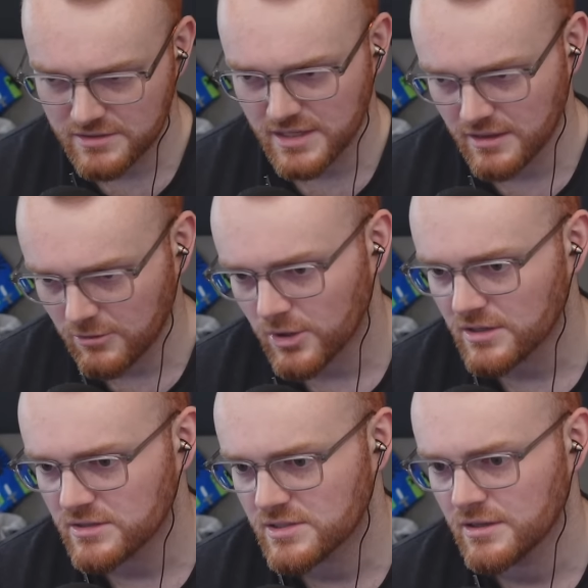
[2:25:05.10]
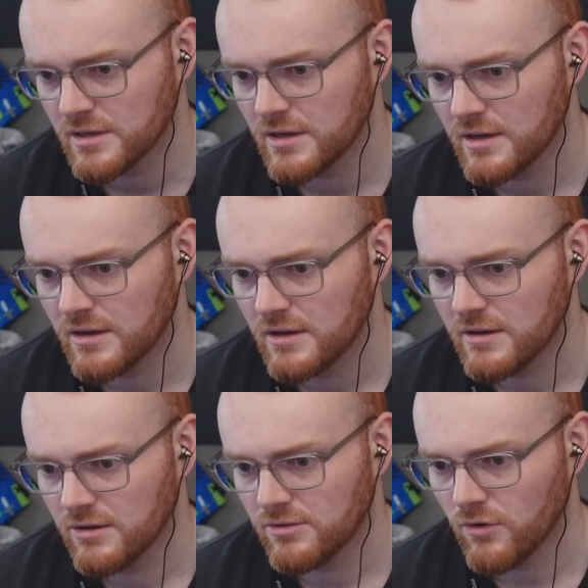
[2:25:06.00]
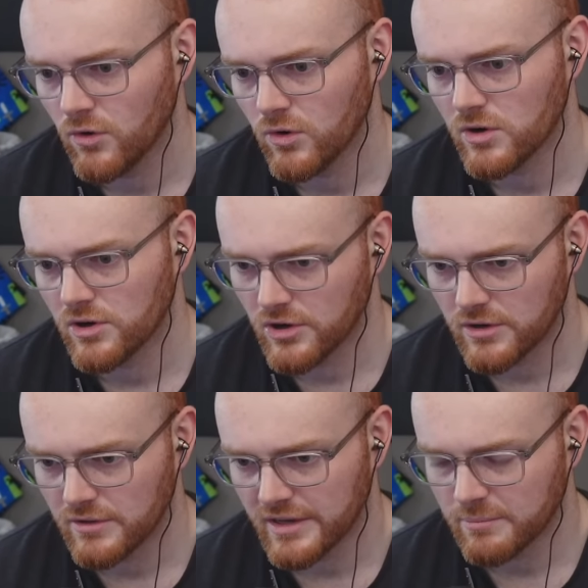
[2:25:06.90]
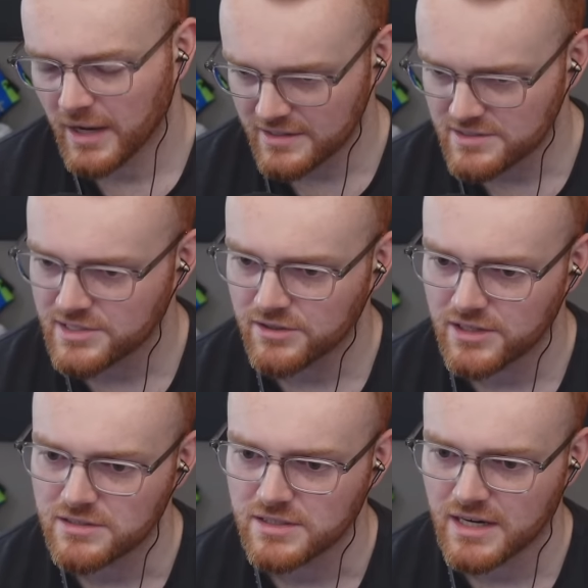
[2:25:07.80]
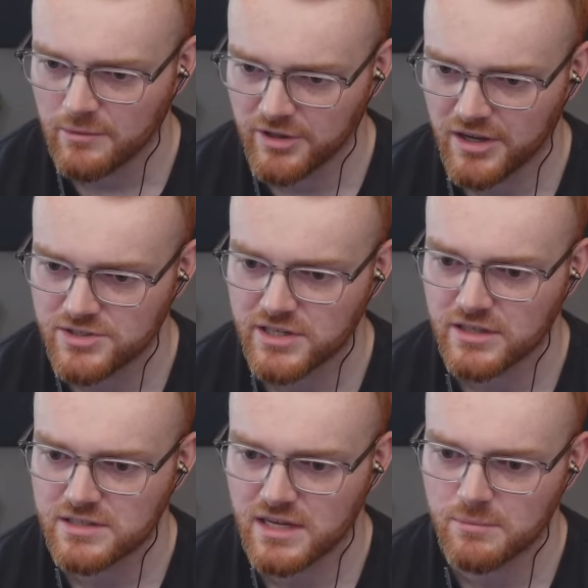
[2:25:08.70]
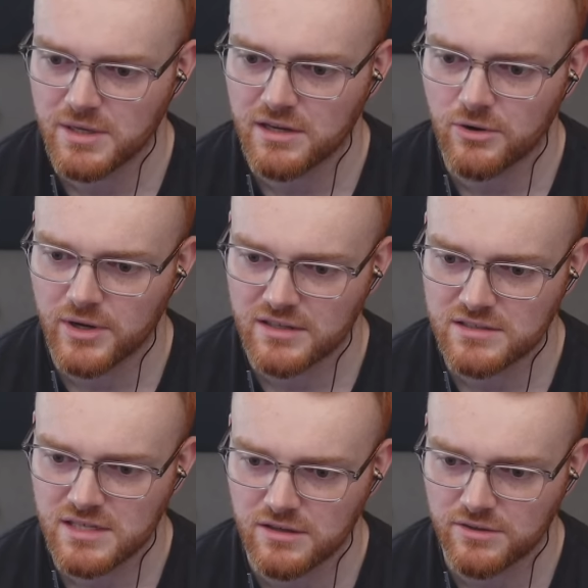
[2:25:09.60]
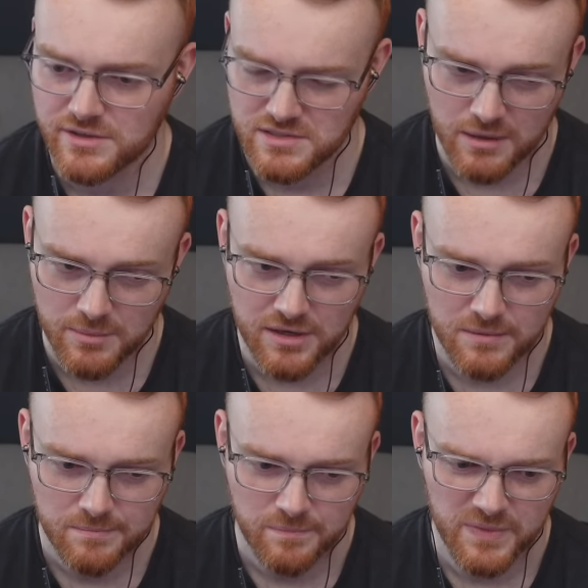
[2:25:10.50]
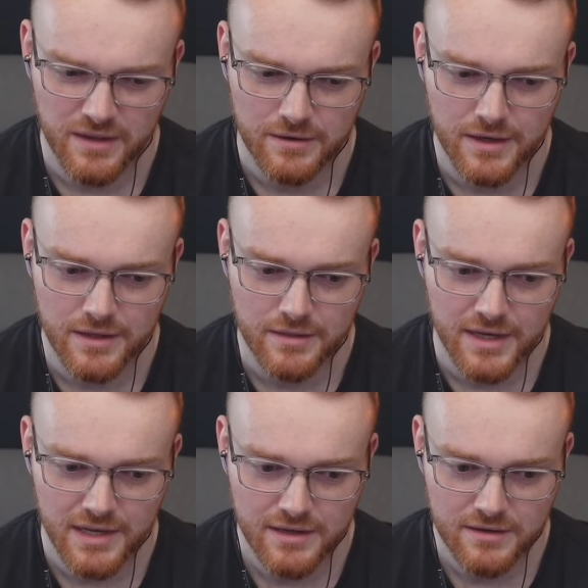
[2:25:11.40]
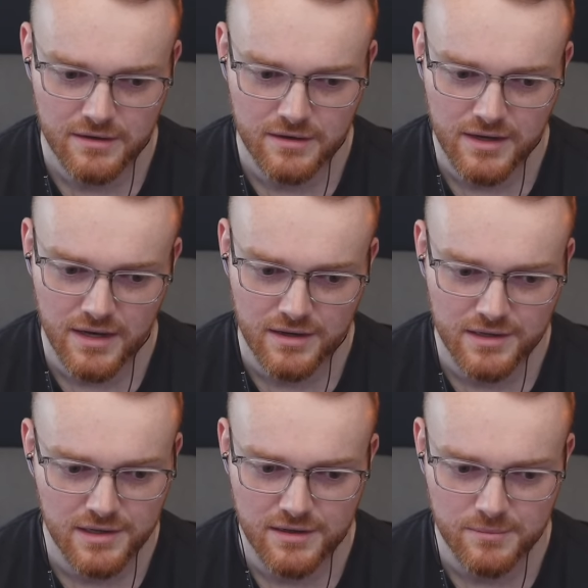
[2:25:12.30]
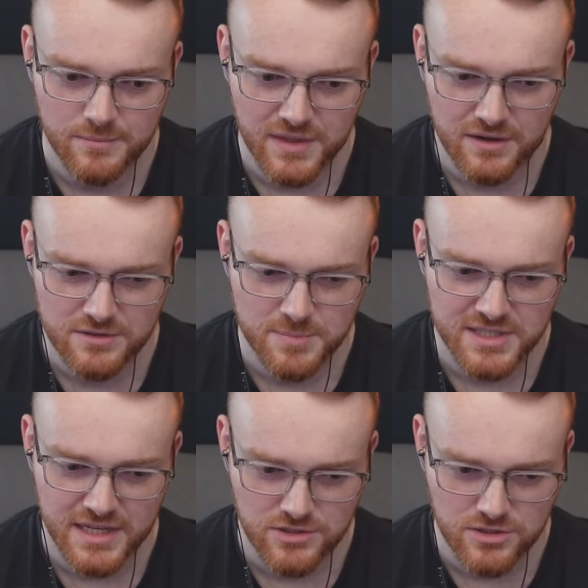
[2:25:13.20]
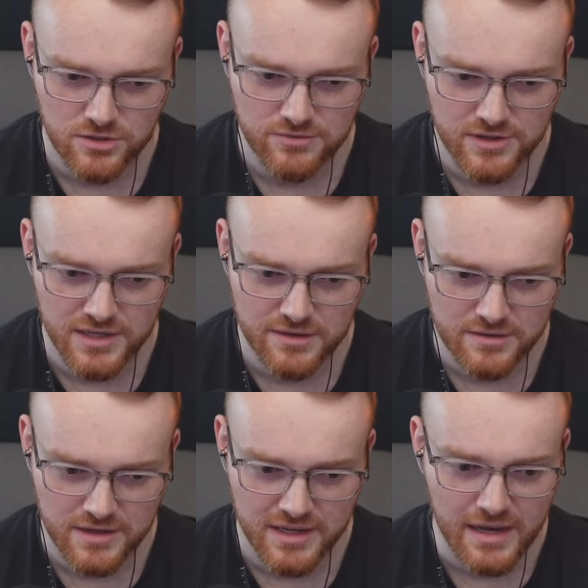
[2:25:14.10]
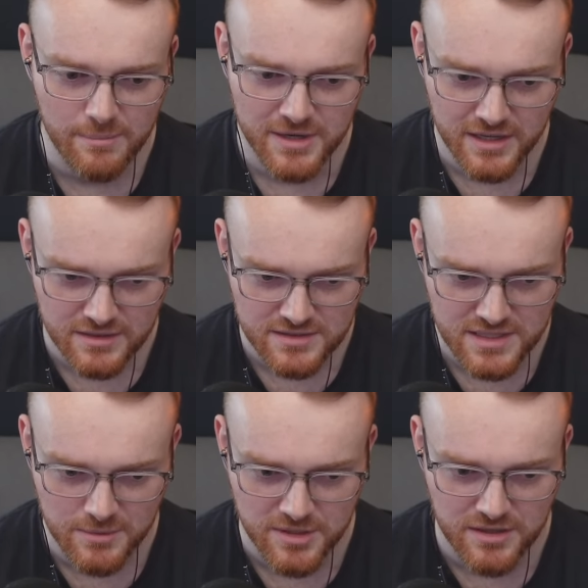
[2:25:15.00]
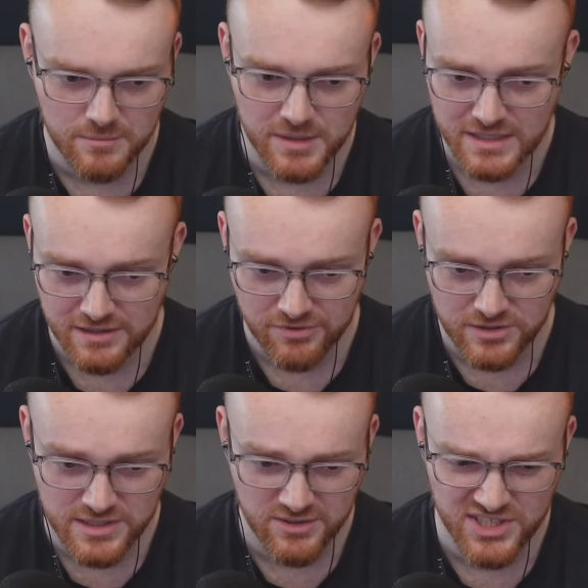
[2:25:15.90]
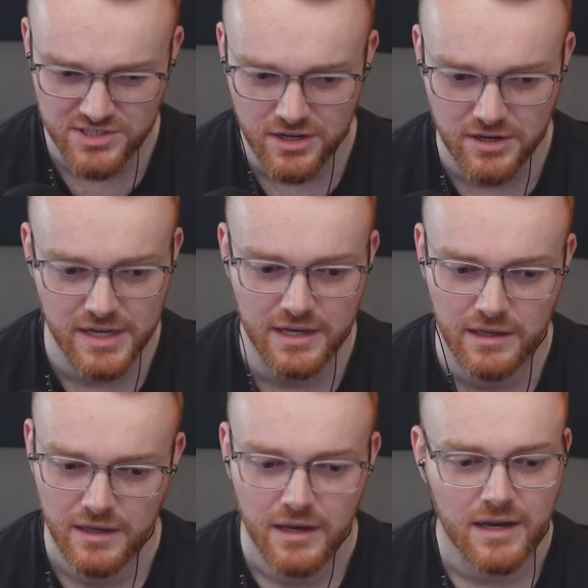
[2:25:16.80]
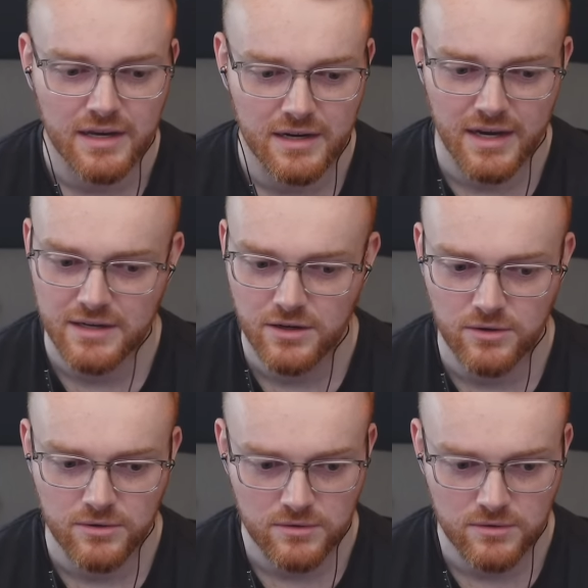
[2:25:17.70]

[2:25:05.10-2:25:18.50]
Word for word: in the works for like my series that I'm launching is going to be going until the summer. And then um, there's potential for another thing happening in the summer. There'd be a different series starting, and I don't,